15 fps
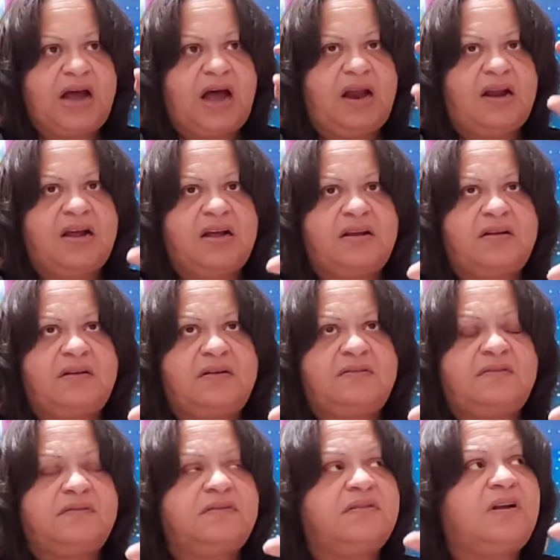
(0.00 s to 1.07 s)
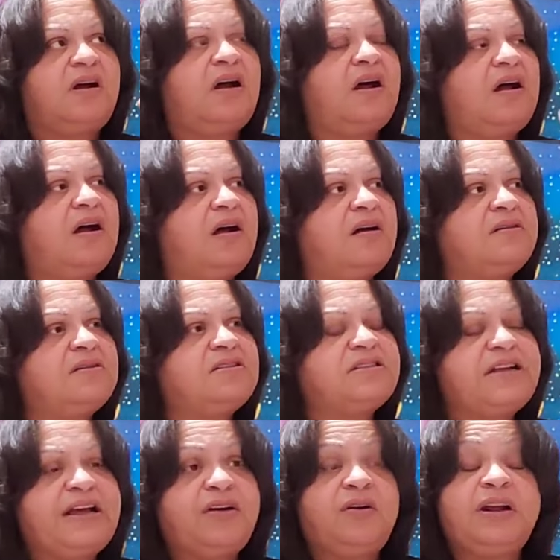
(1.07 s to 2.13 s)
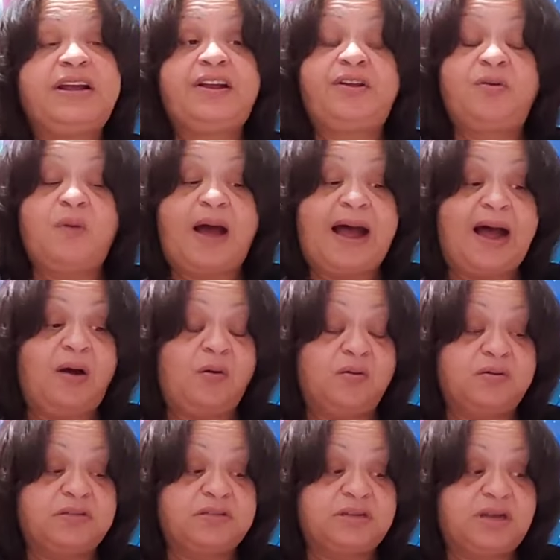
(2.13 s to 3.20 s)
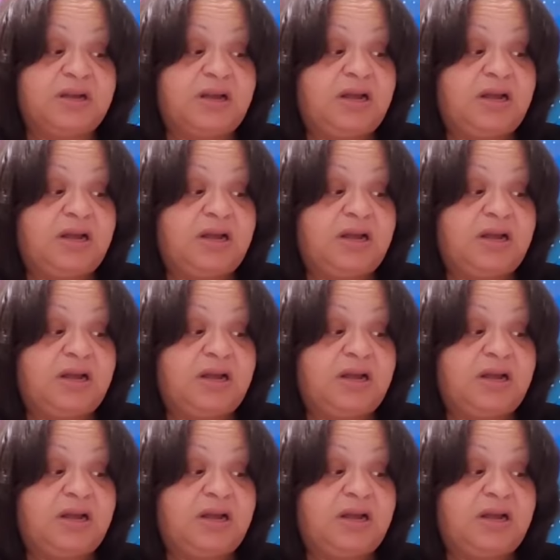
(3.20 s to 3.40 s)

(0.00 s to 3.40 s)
of, singling you out.